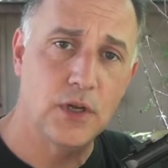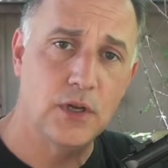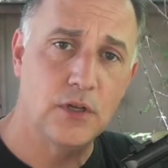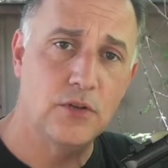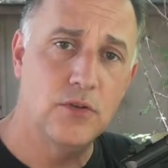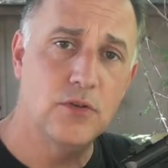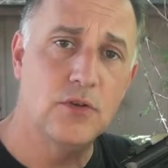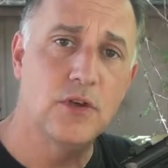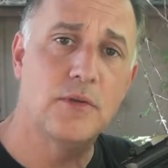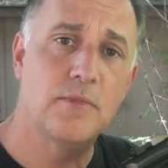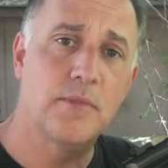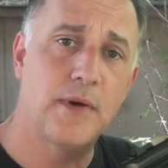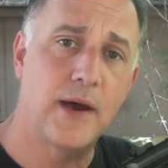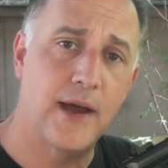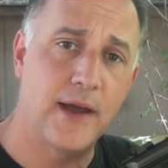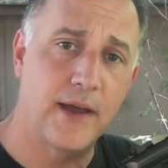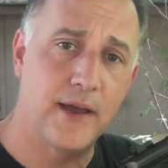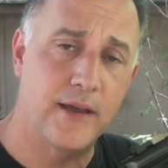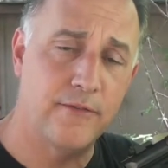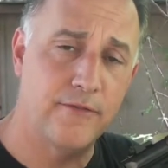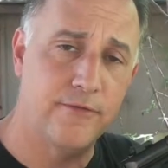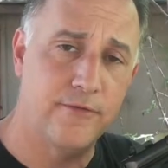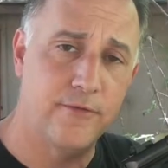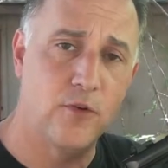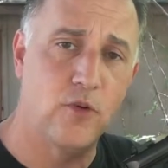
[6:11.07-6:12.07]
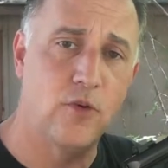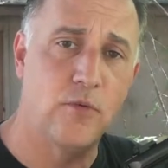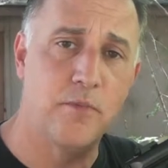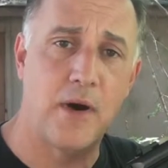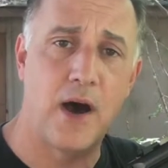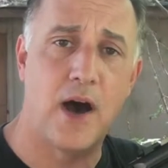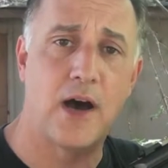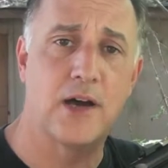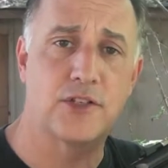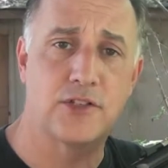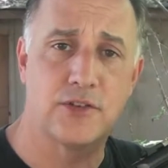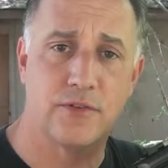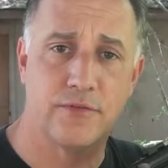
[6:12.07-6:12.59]
You can buy a full
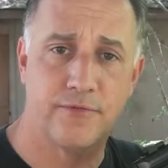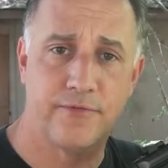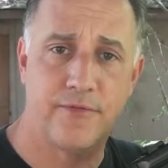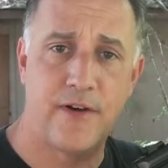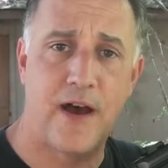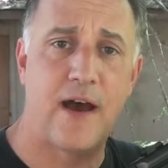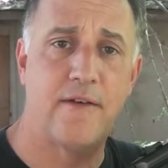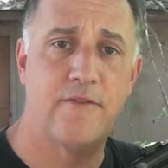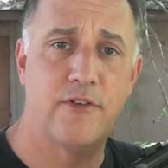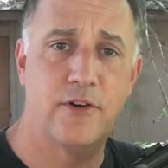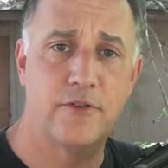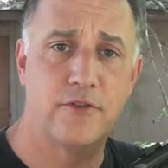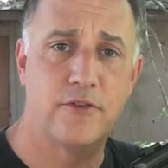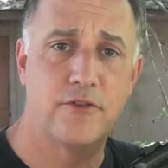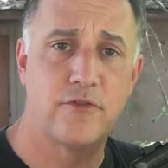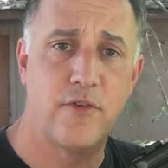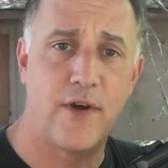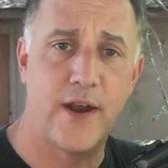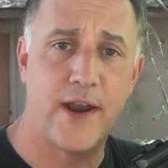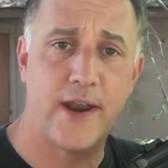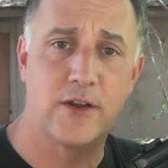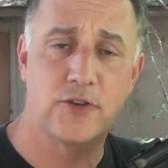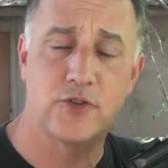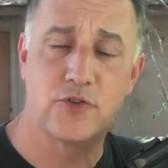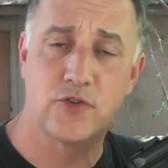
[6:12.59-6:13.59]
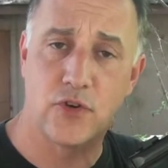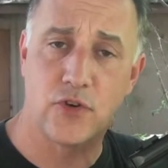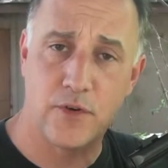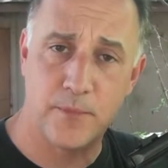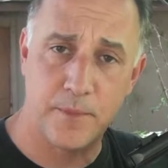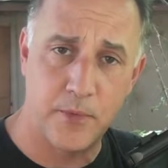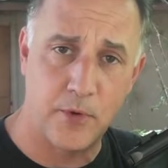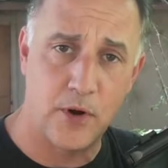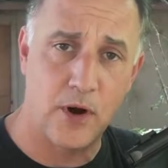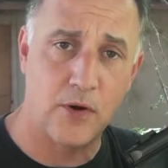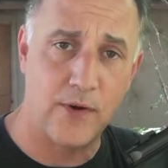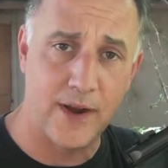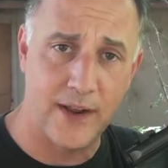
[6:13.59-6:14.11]
box of 500 rounds for
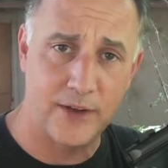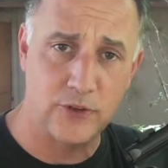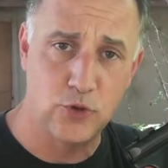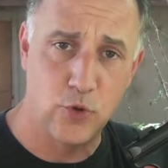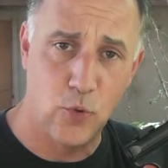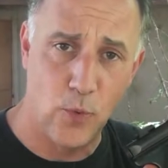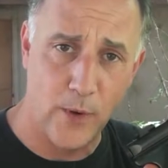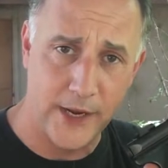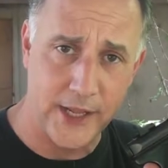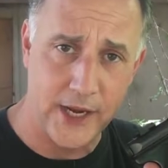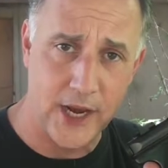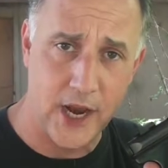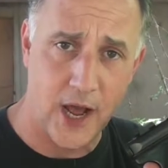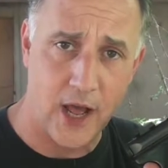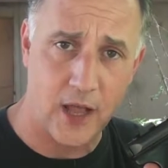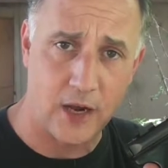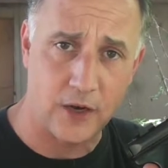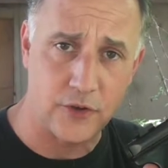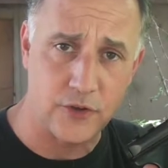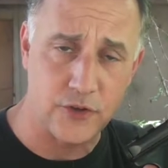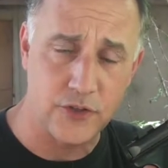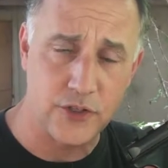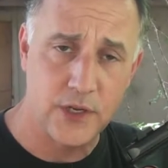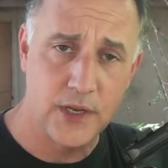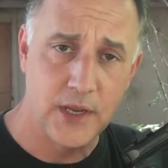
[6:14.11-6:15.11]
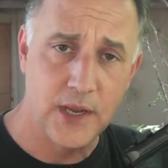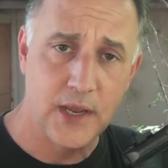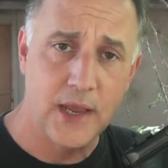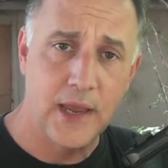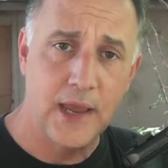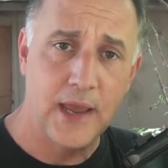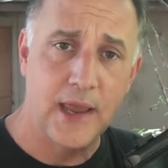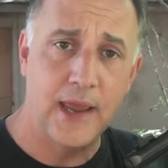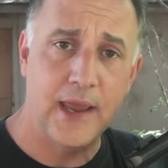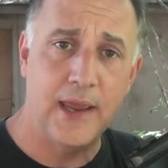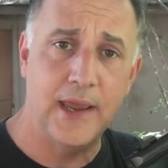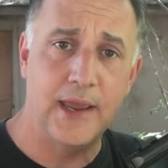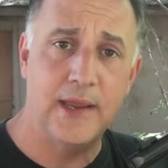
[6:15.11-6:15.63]
around $20.
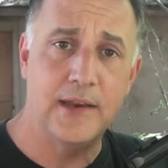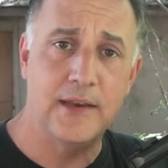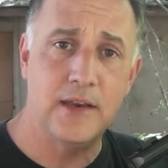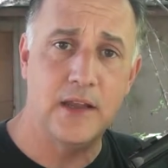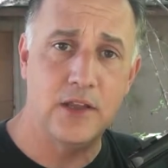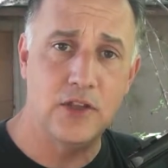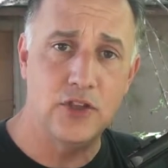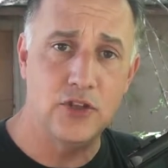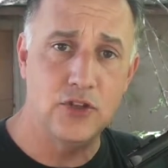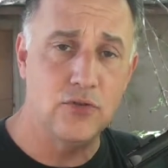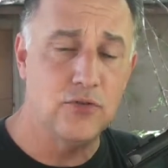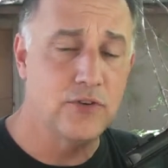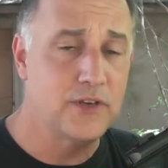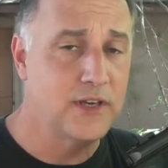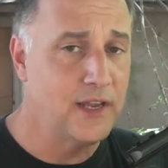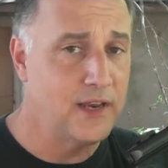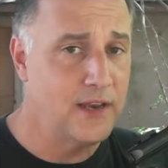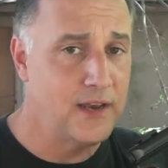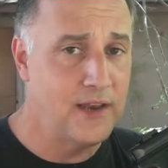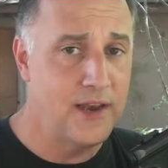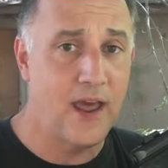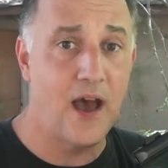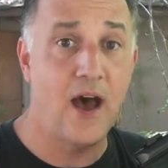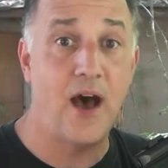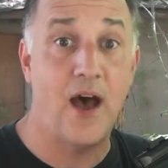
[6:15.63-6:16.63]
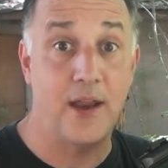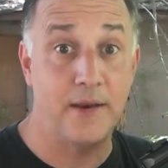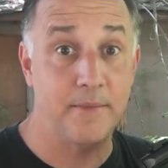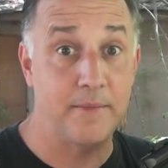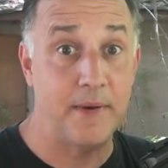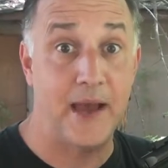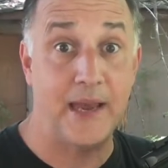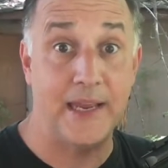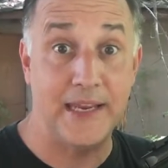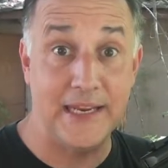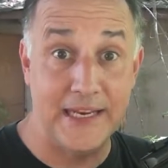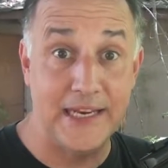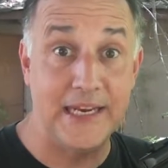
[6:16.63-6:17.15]
And you cannot
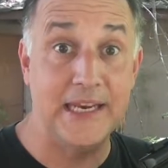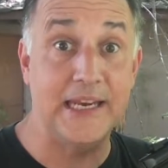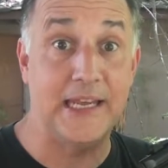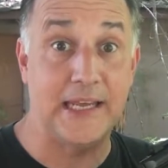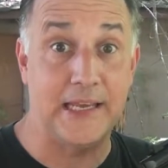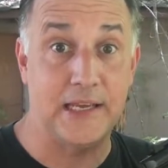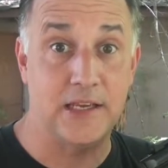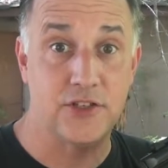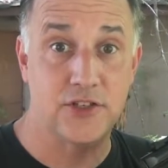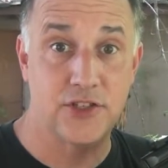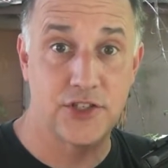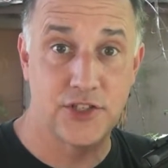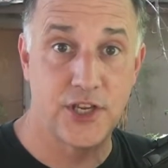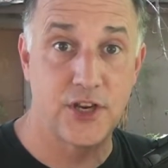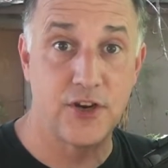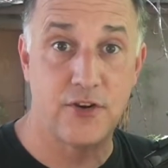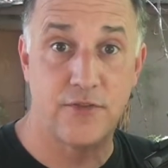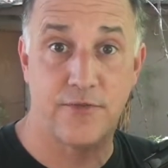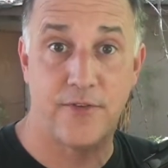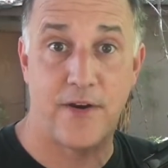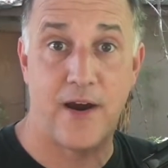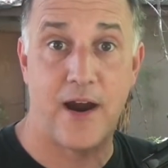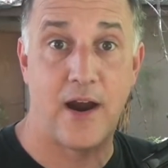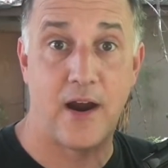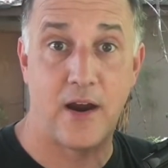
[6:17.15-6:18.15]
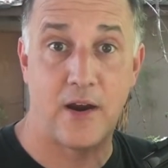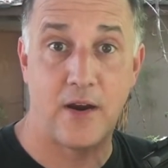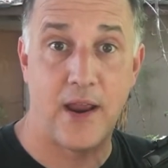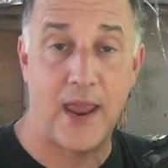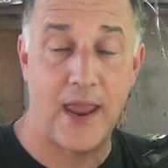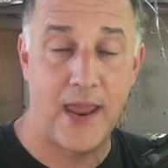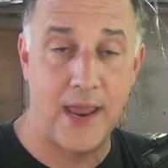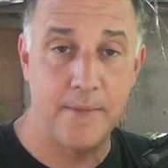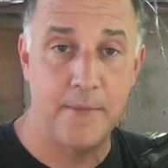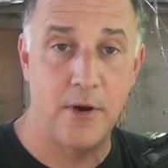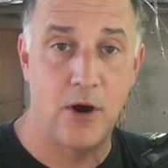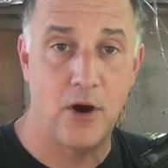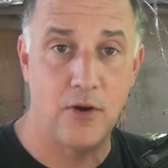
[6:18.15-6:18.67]
buy any centerfire
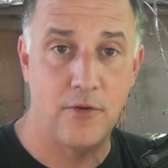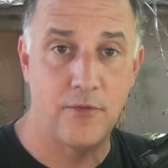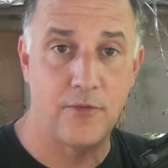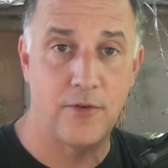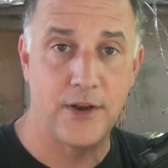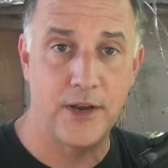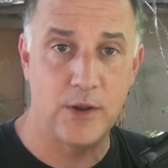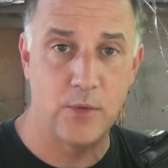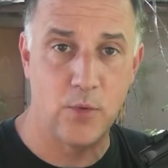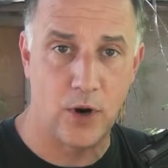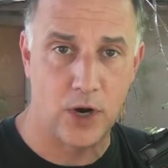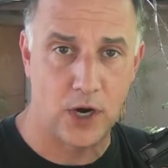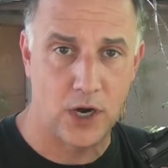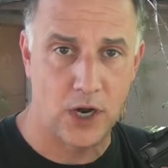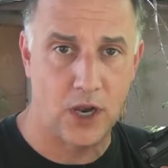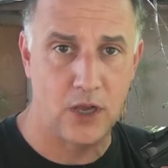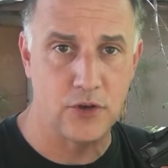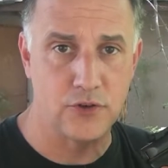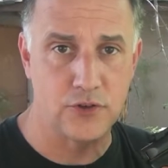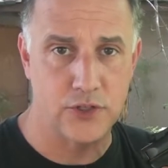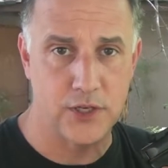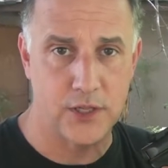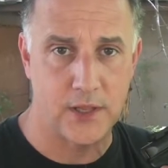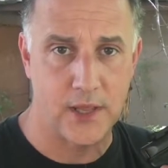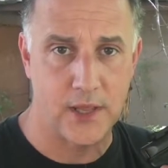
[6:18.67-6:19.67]
ammo for anywhere close to